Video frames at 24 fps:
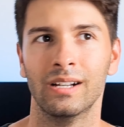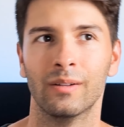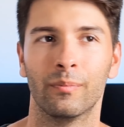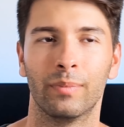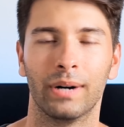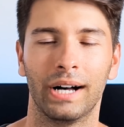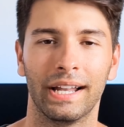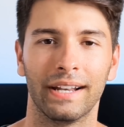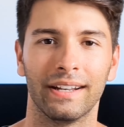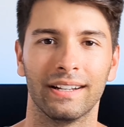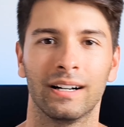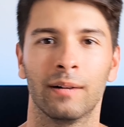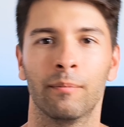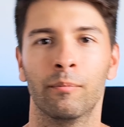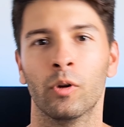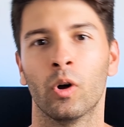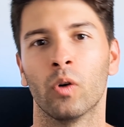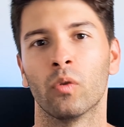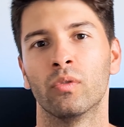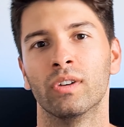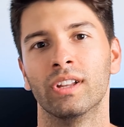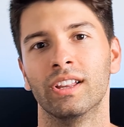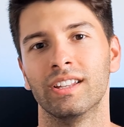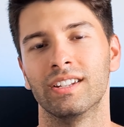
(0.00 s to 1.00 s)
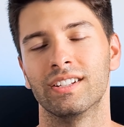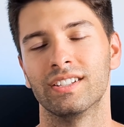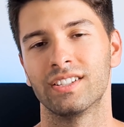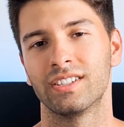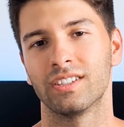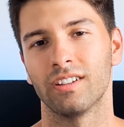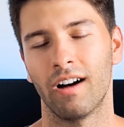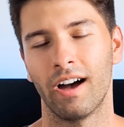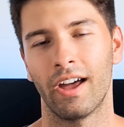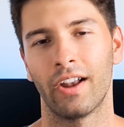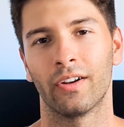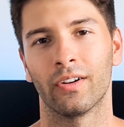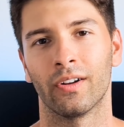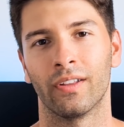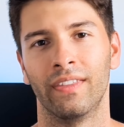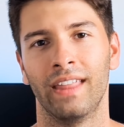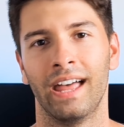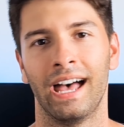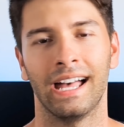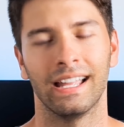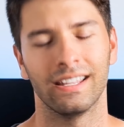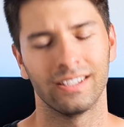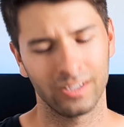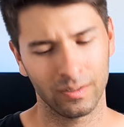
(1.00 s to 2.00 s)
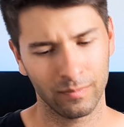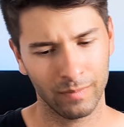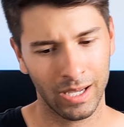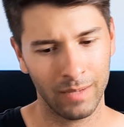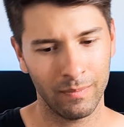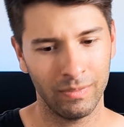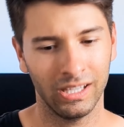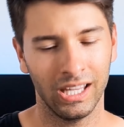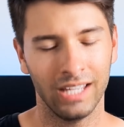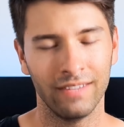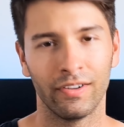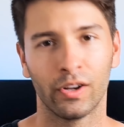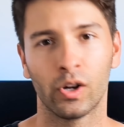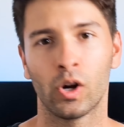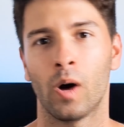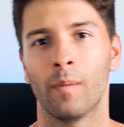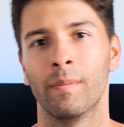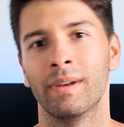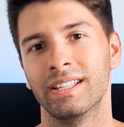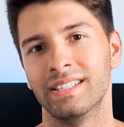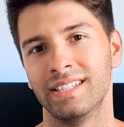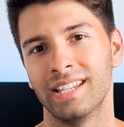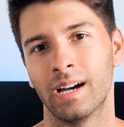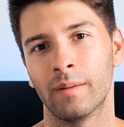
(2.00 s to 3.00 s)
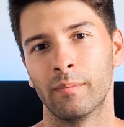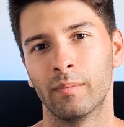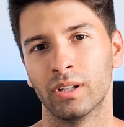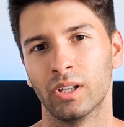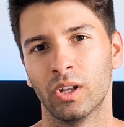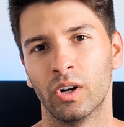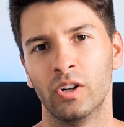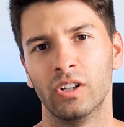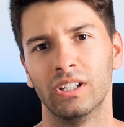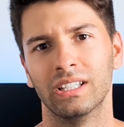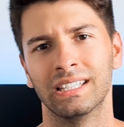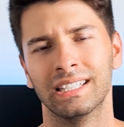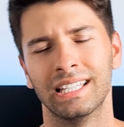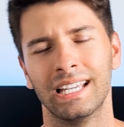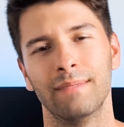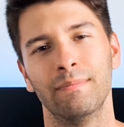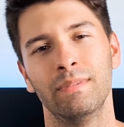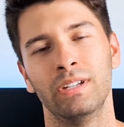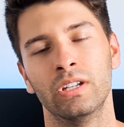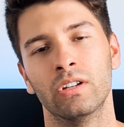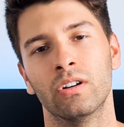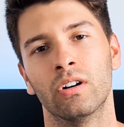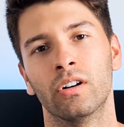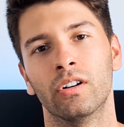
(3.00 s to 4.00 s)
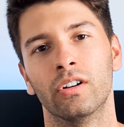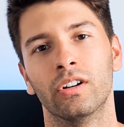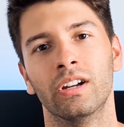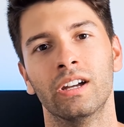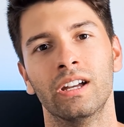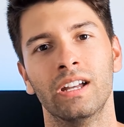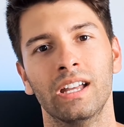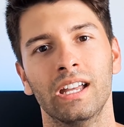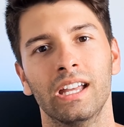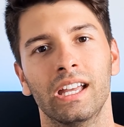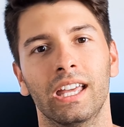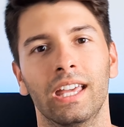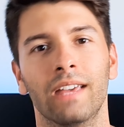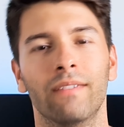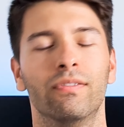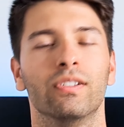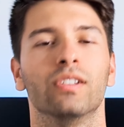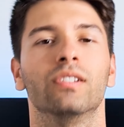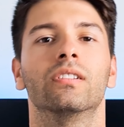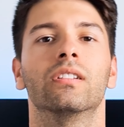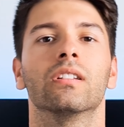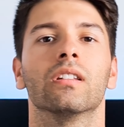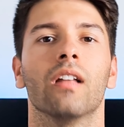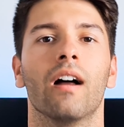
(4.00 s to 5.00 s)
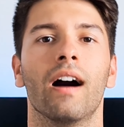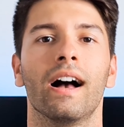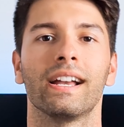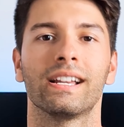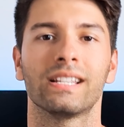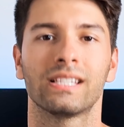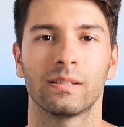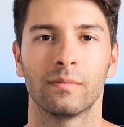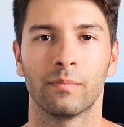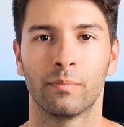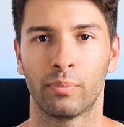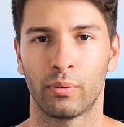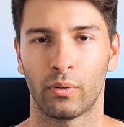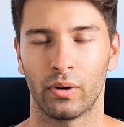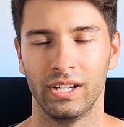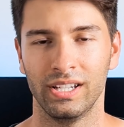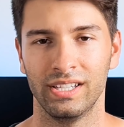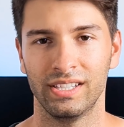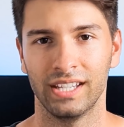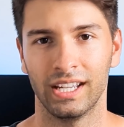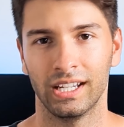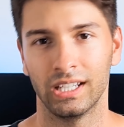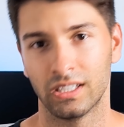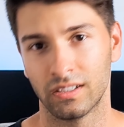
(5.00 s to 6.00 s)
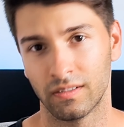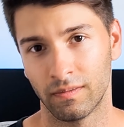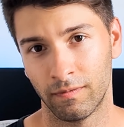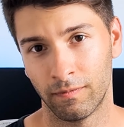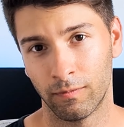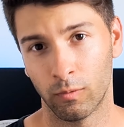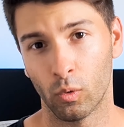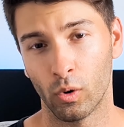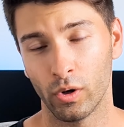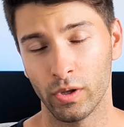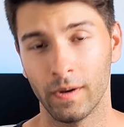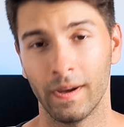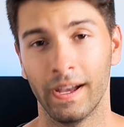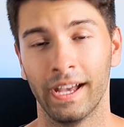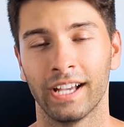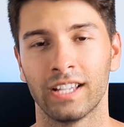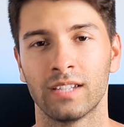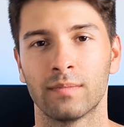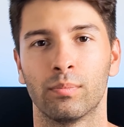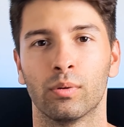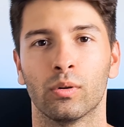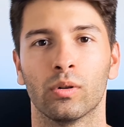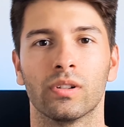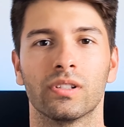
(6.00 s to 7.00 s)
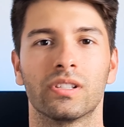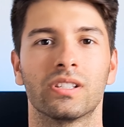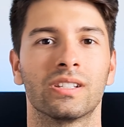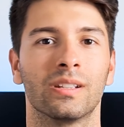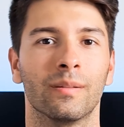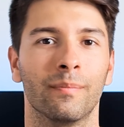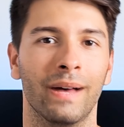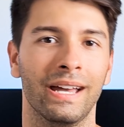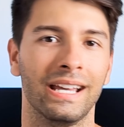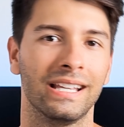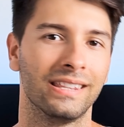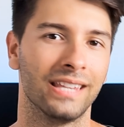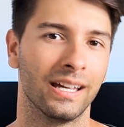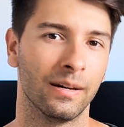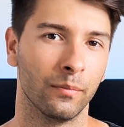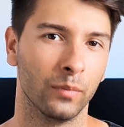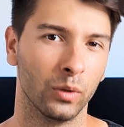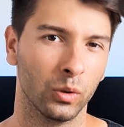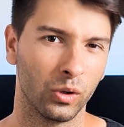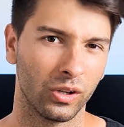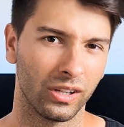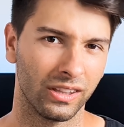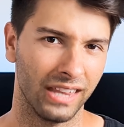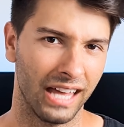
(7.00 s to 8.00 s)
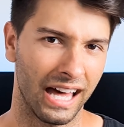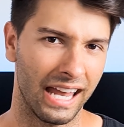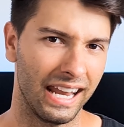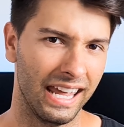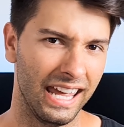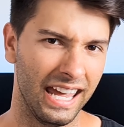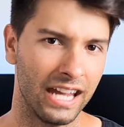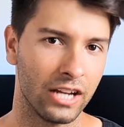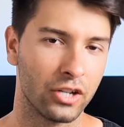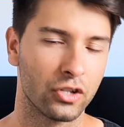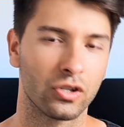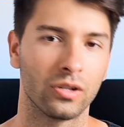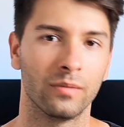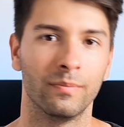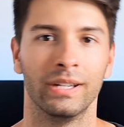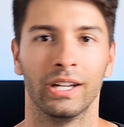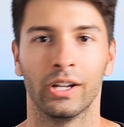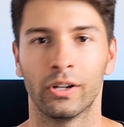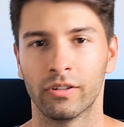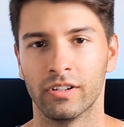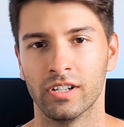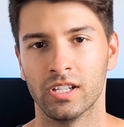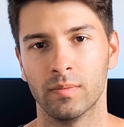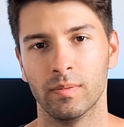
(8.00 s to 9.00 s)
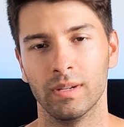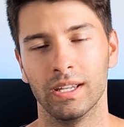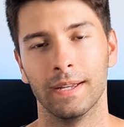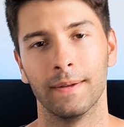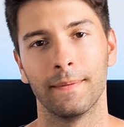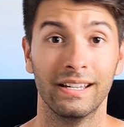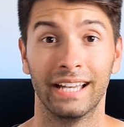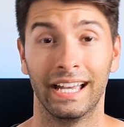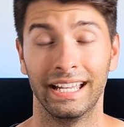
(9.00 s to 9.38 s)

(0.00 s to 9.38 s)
But I'm not really decided on that, so maybe leave a comment down below. Let me know if you'd like some presets for your exports to make them look that extra bit crispy.